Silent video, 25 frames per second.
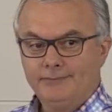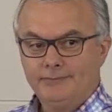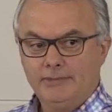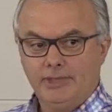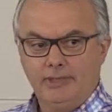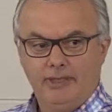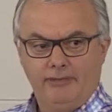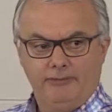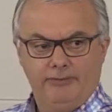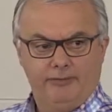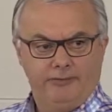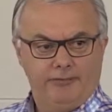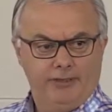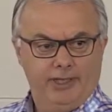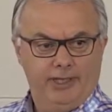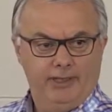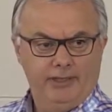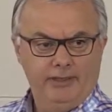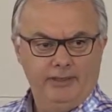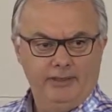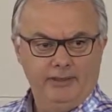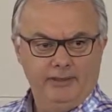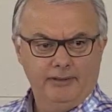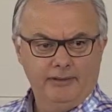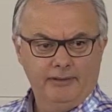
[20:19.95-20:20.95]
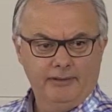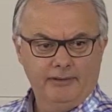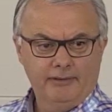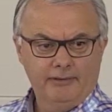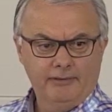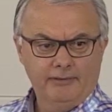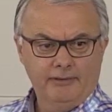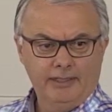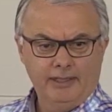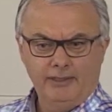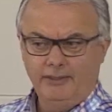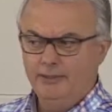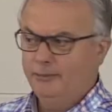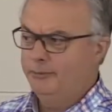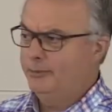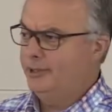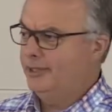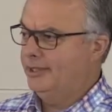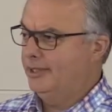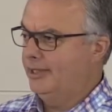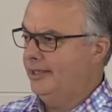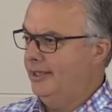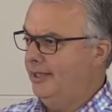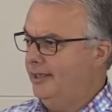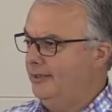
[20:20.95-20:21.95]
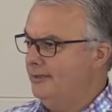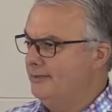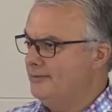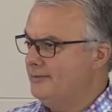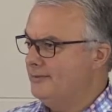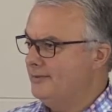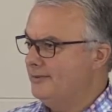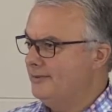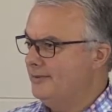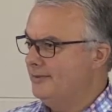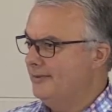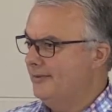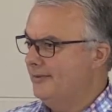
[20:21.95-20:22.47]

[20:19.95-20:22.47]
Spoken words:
Ever found that to be the case?